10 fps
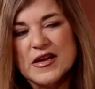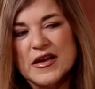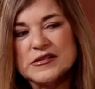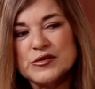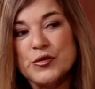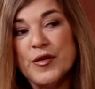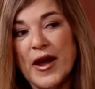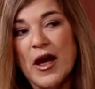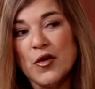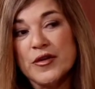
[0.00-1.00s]
And so
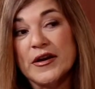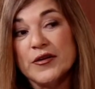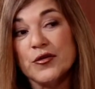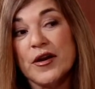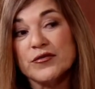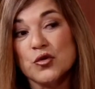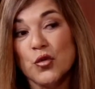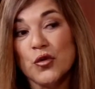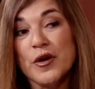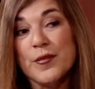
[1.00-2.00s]
now that I don't have to
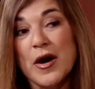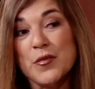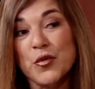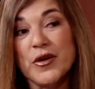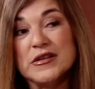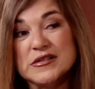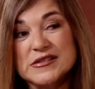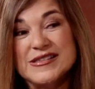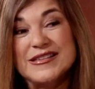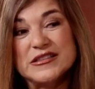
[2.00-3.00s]
worry about
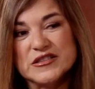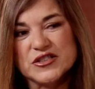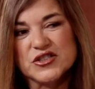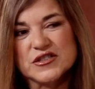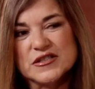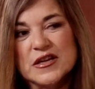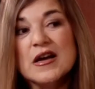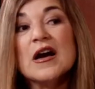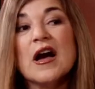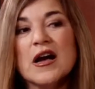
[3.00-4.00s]
pre-existing conditions
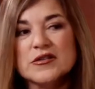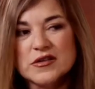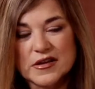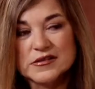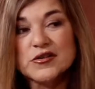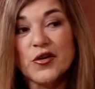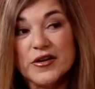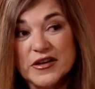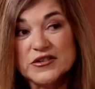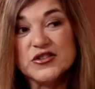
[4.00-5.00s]

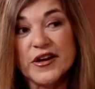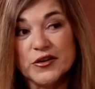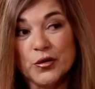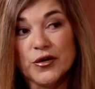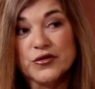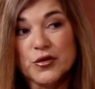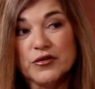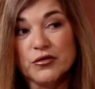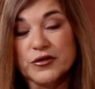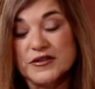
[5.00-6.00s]
starting in January
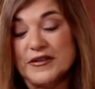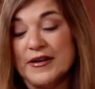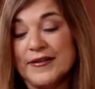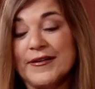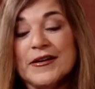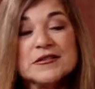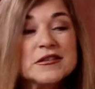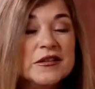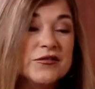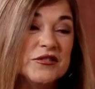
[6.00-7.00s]
2014, I can
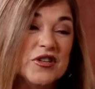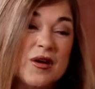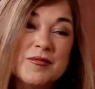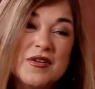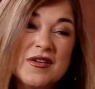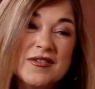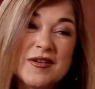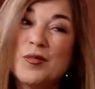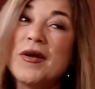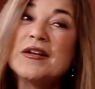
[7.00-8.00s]
actually leave a job
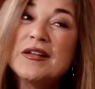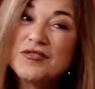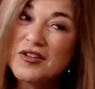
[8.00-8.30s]
that I might have left a